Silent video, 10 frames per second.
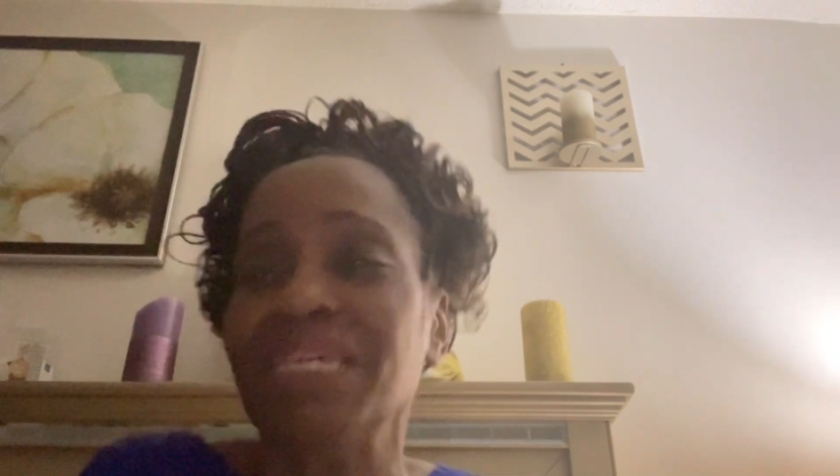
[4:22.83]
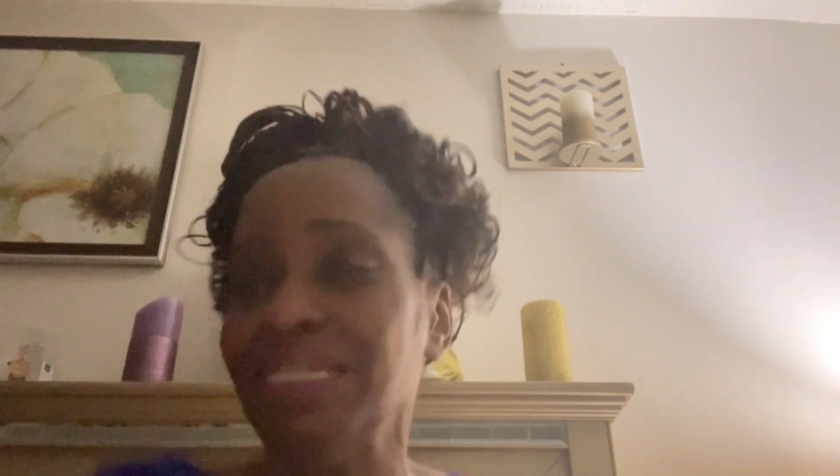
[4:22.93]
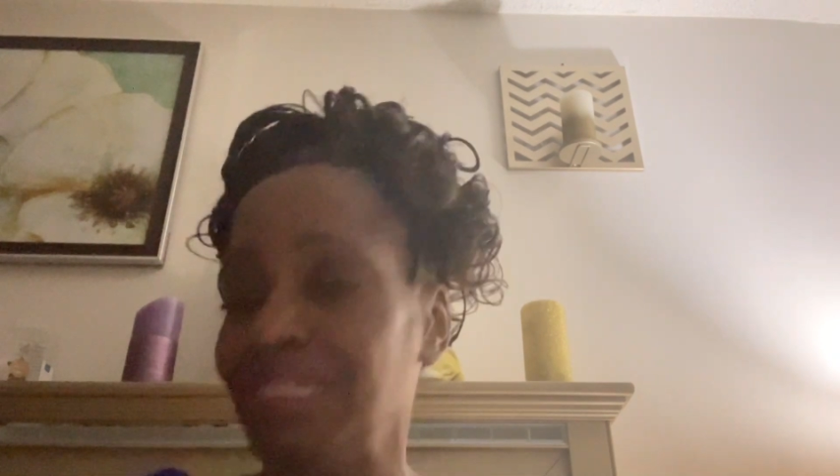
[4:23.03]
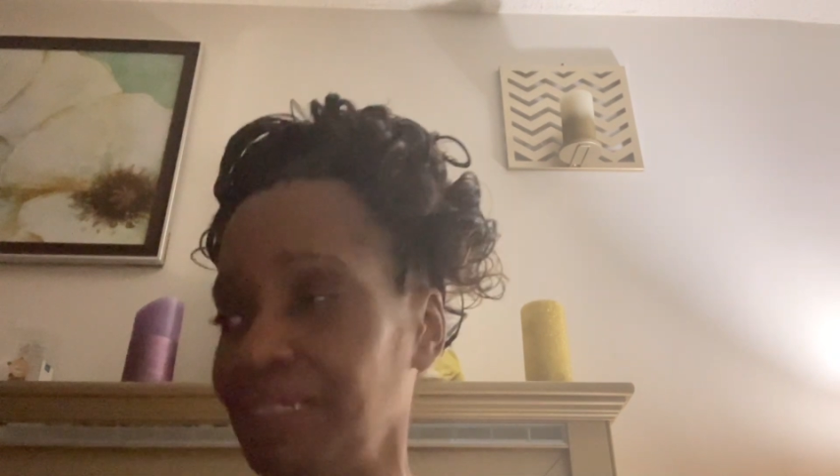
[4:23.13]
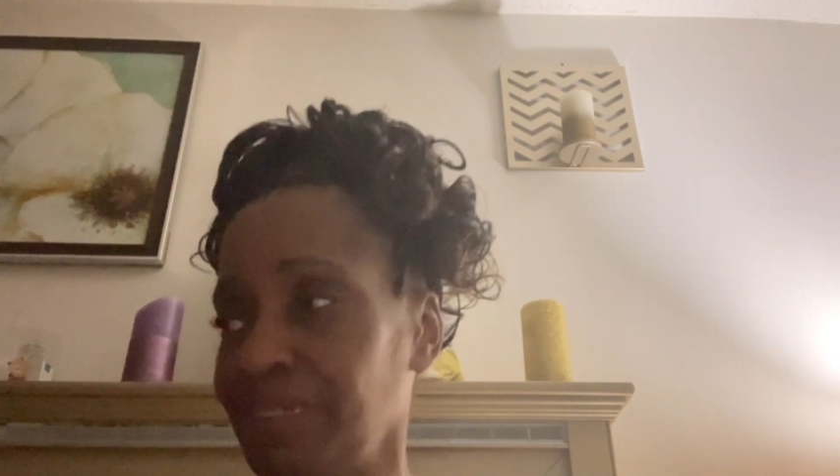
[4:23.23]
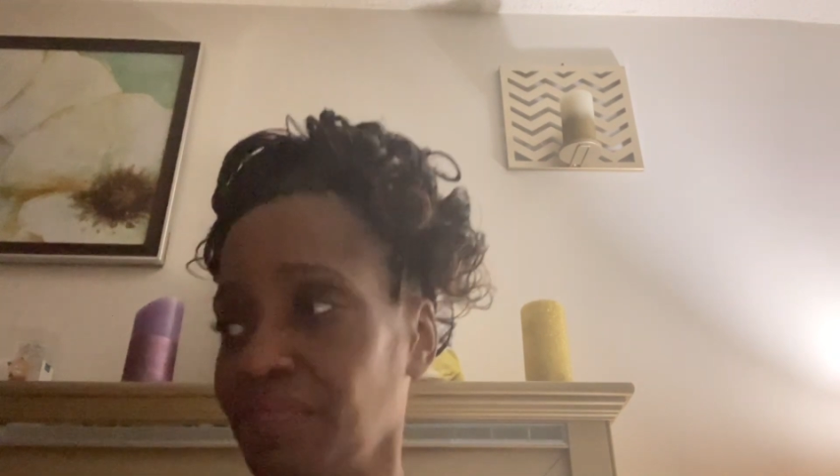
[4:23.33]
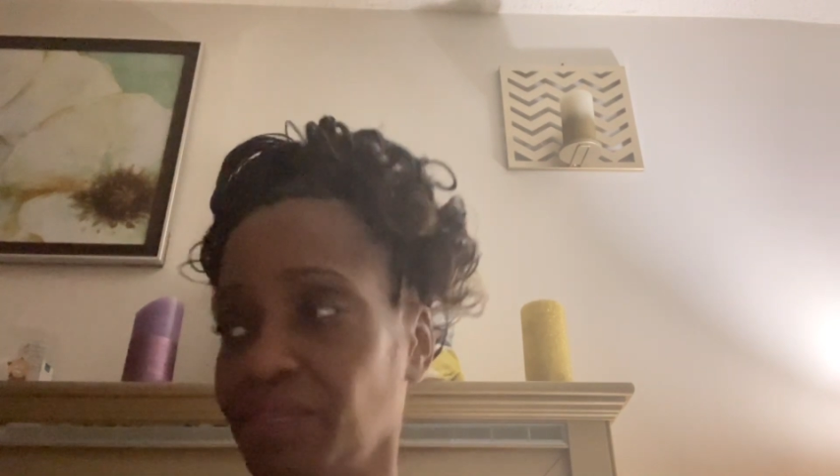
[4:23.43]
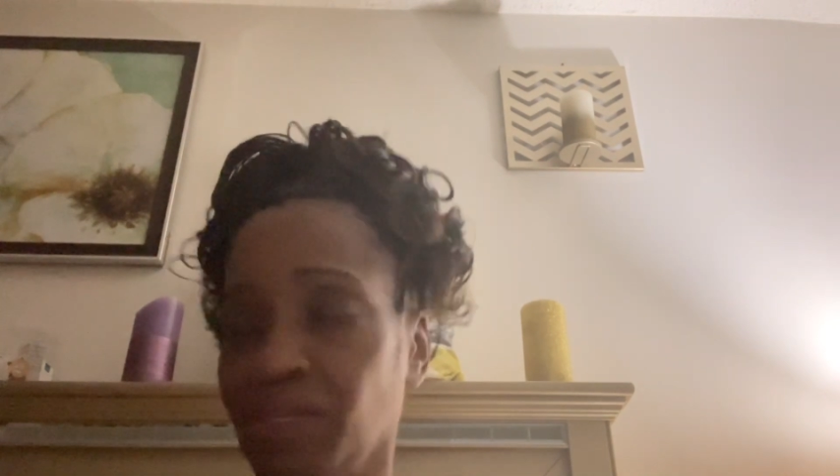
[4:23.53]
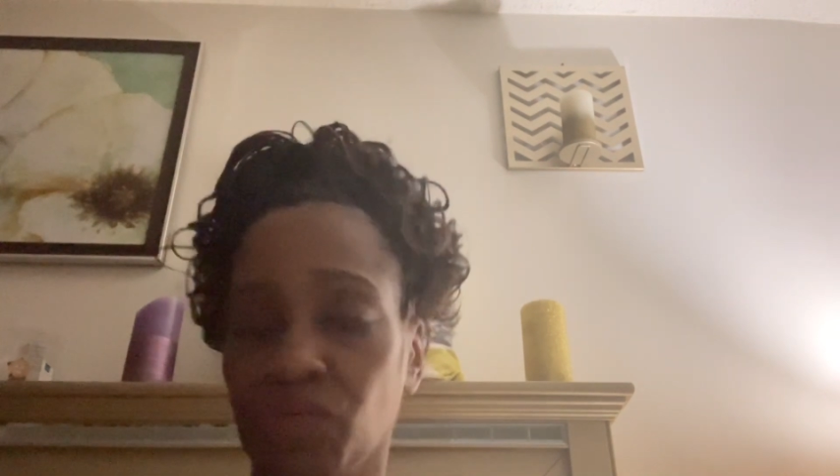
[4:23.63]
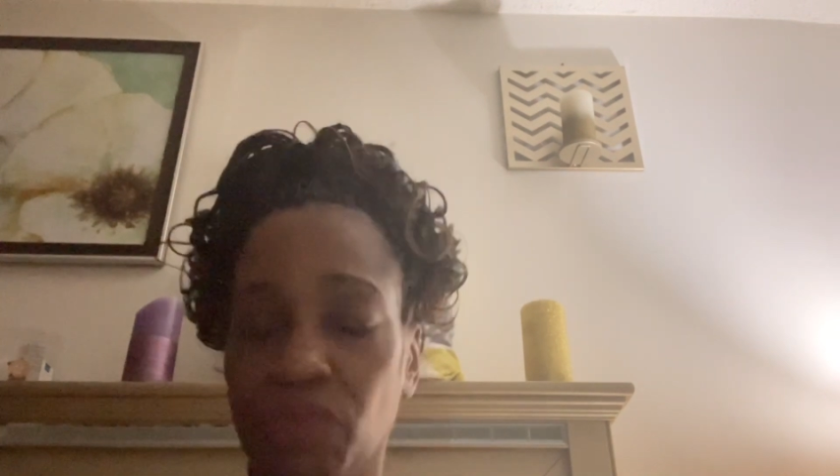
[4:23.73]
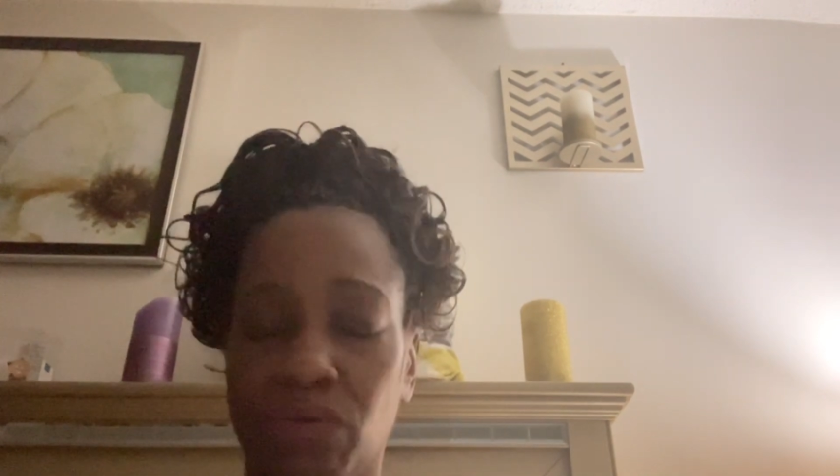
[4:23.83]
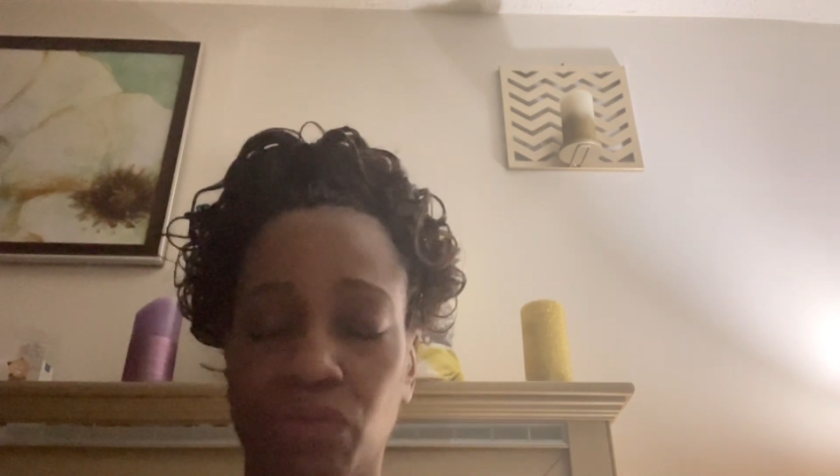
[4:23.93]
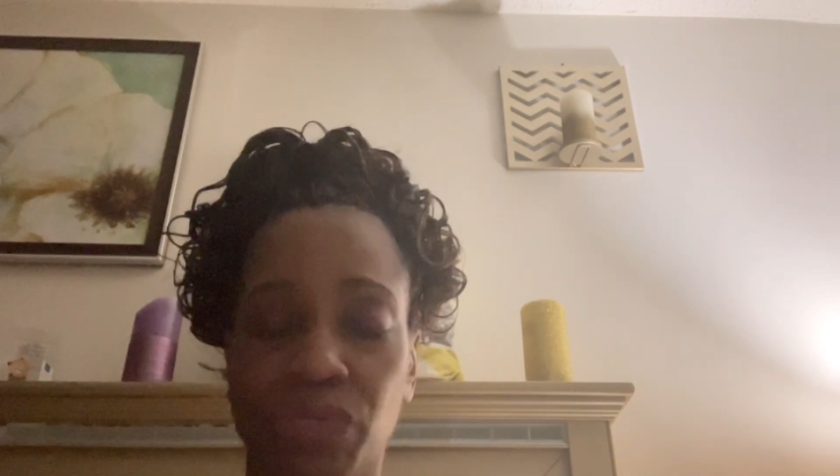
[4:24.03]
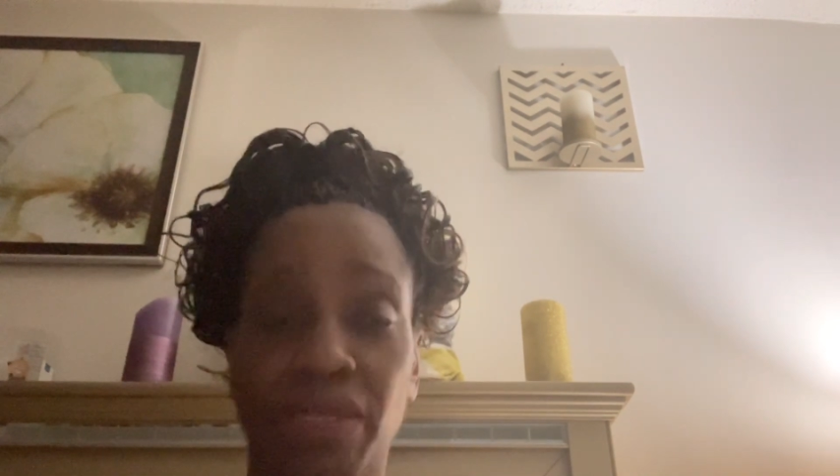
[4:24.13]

they did anything wrong,